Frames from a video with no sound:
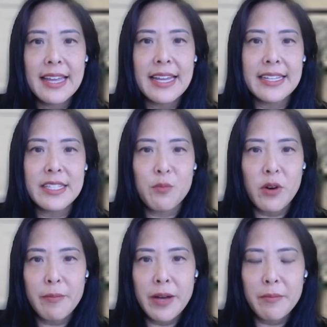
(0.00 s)
it's
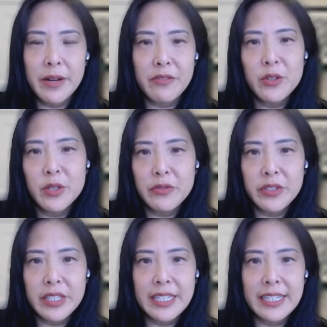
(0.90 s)
brought about by a few
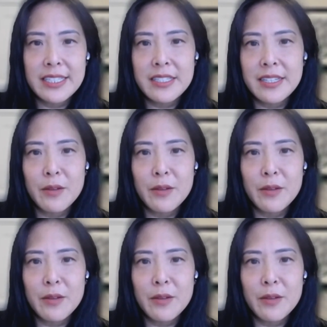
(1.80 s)
different things.